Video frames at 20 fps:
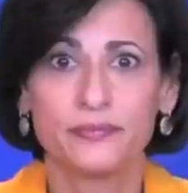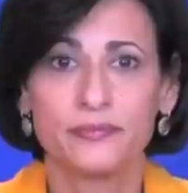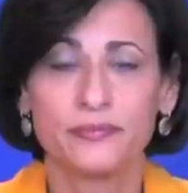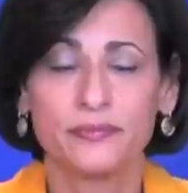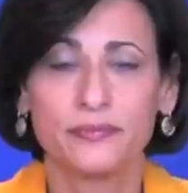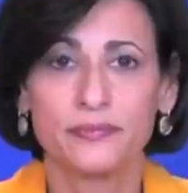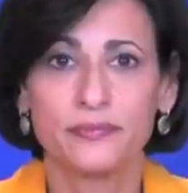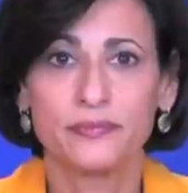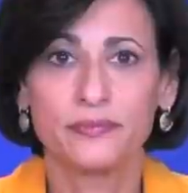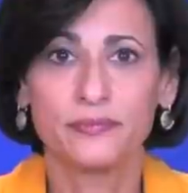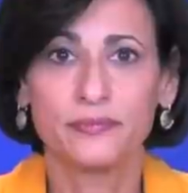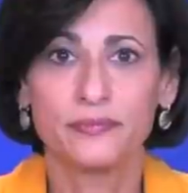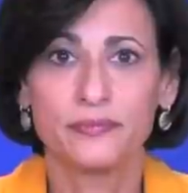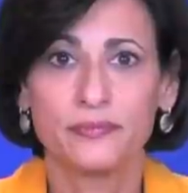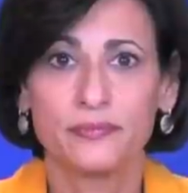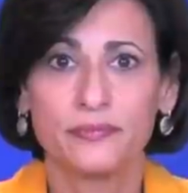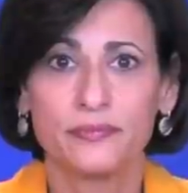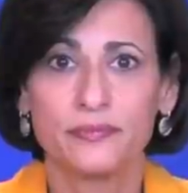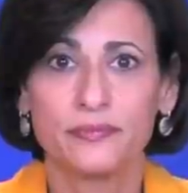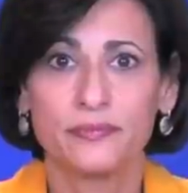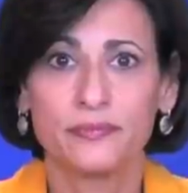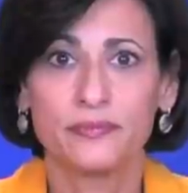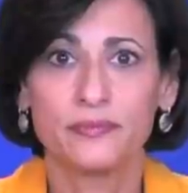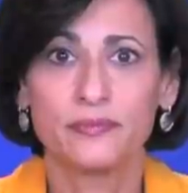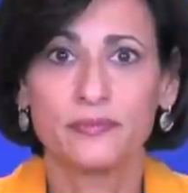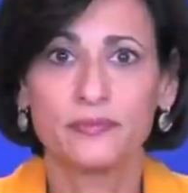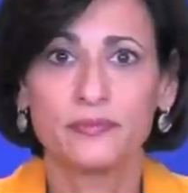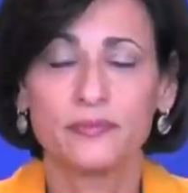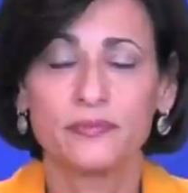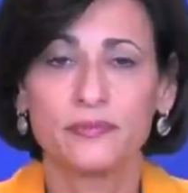
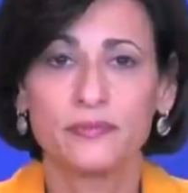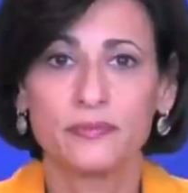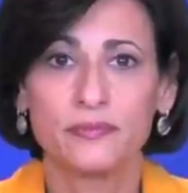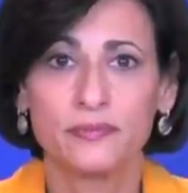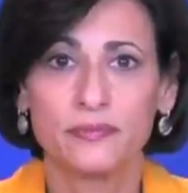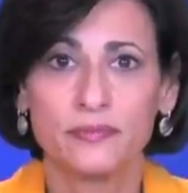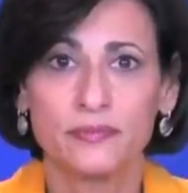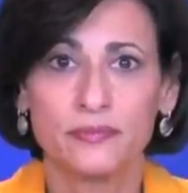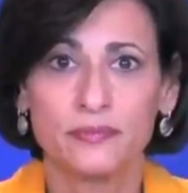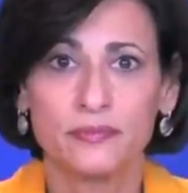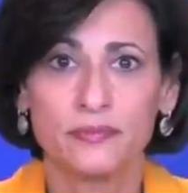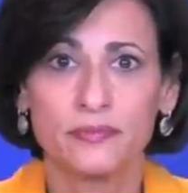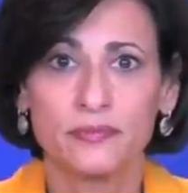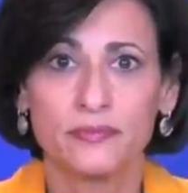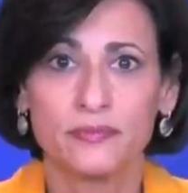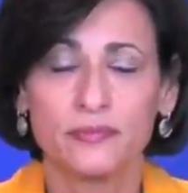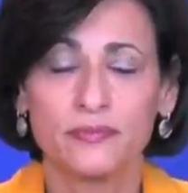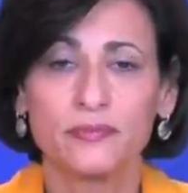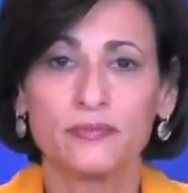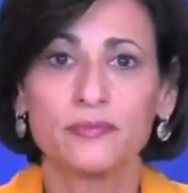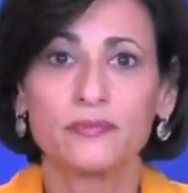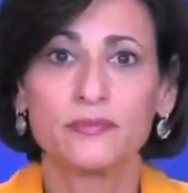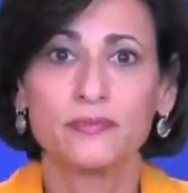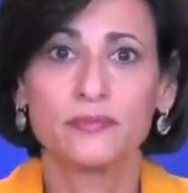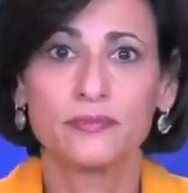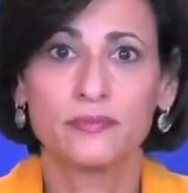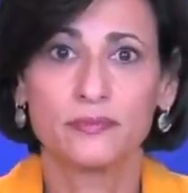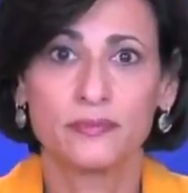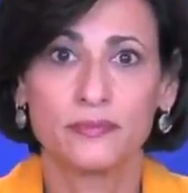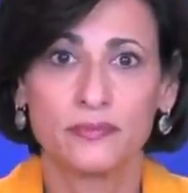
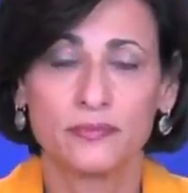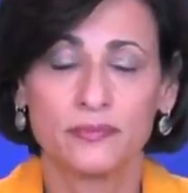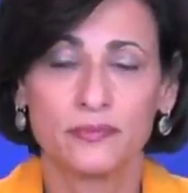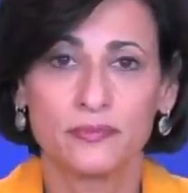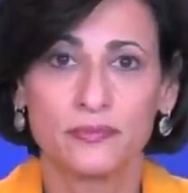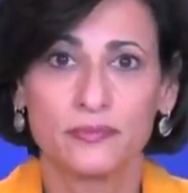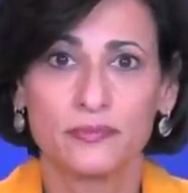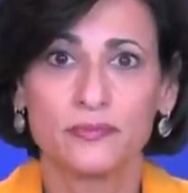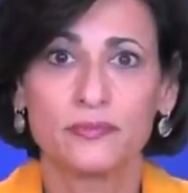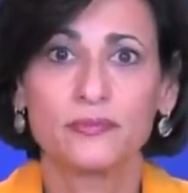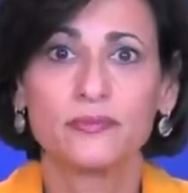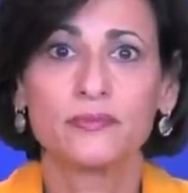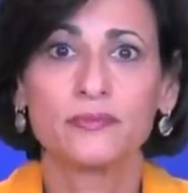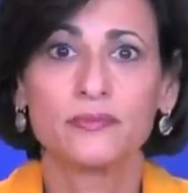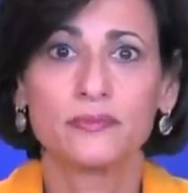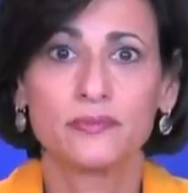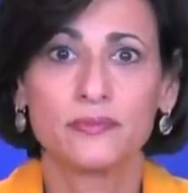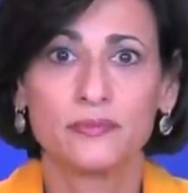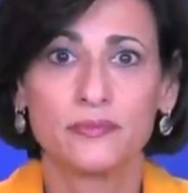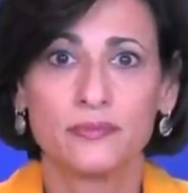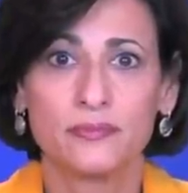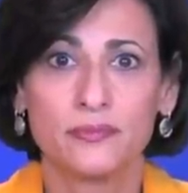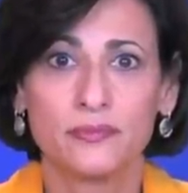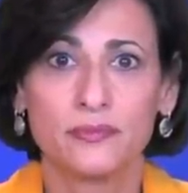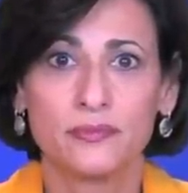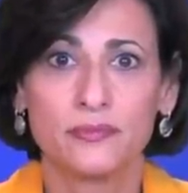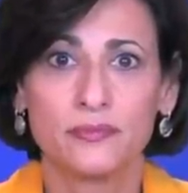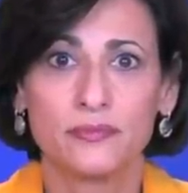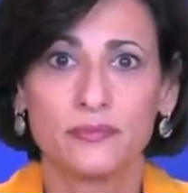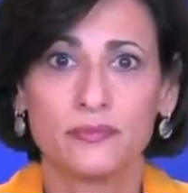
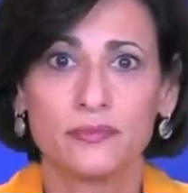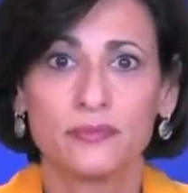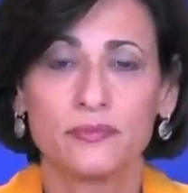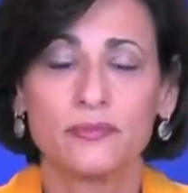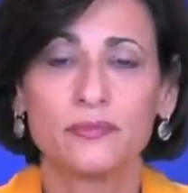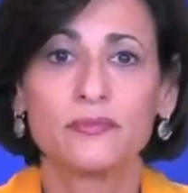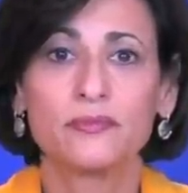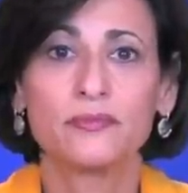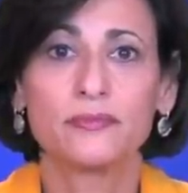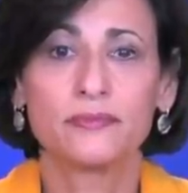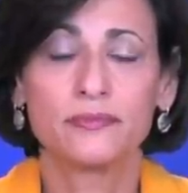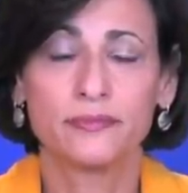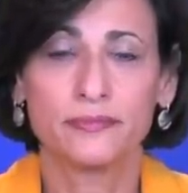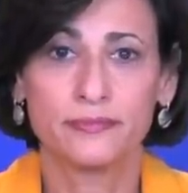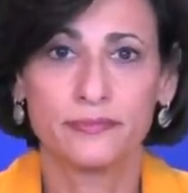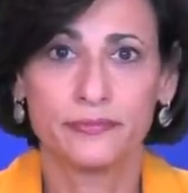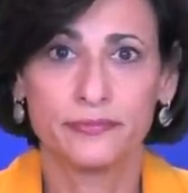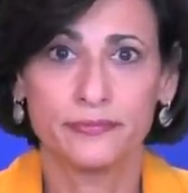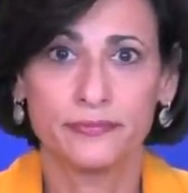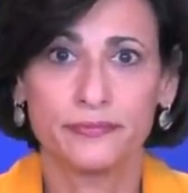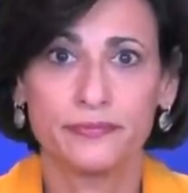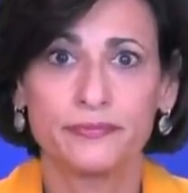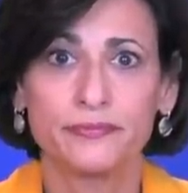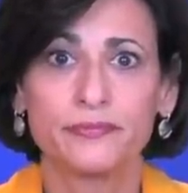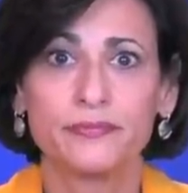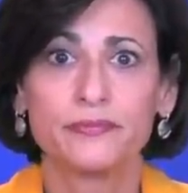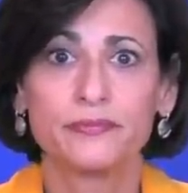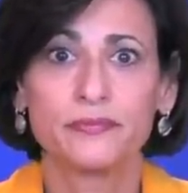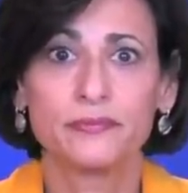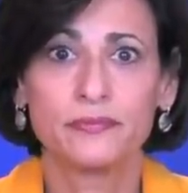
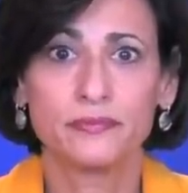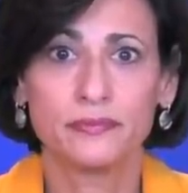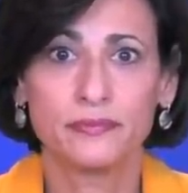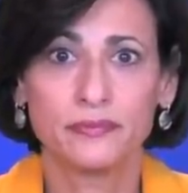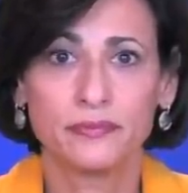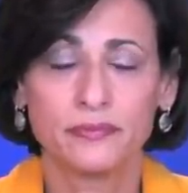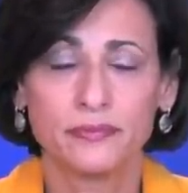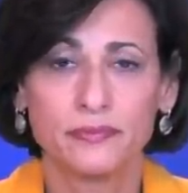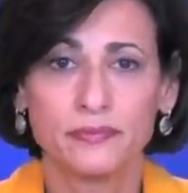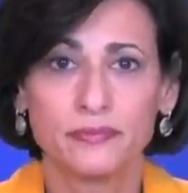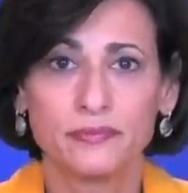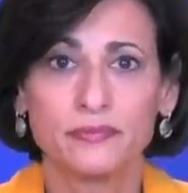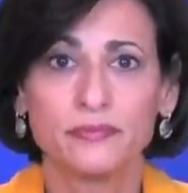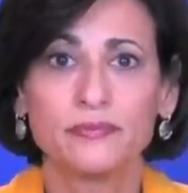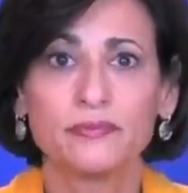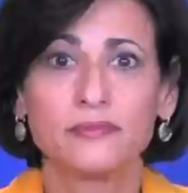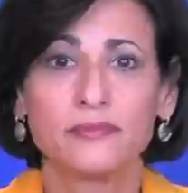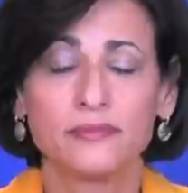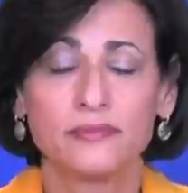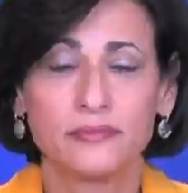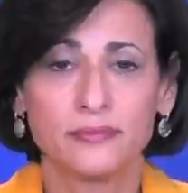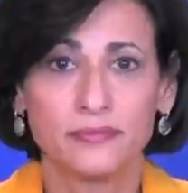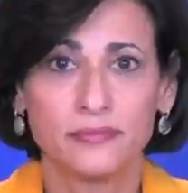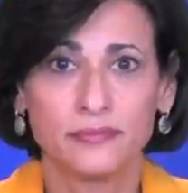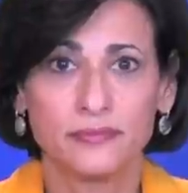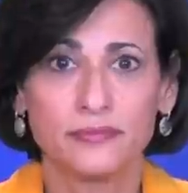(silent)